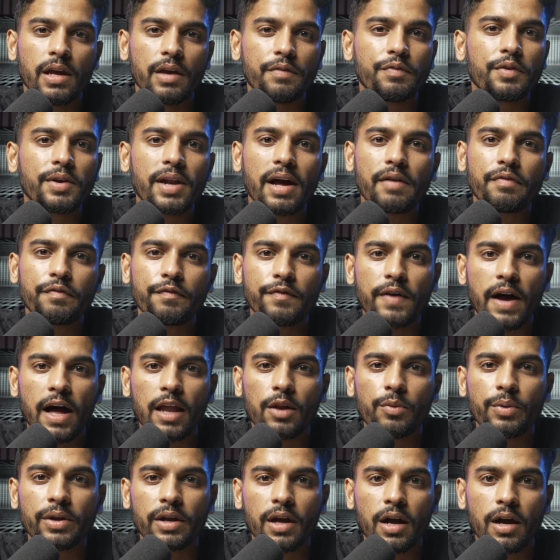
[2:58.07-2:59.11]
If you're not
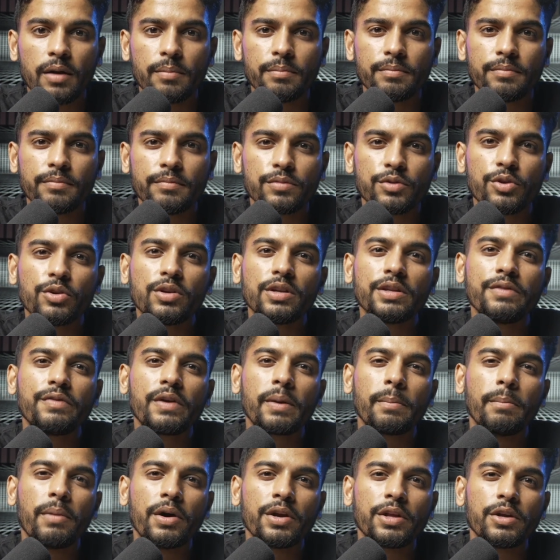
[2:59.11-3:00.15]
following up, you're
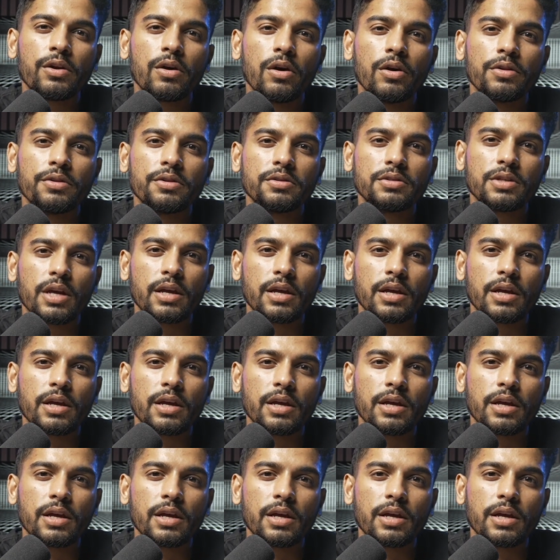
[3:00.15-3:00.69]
leaving money on the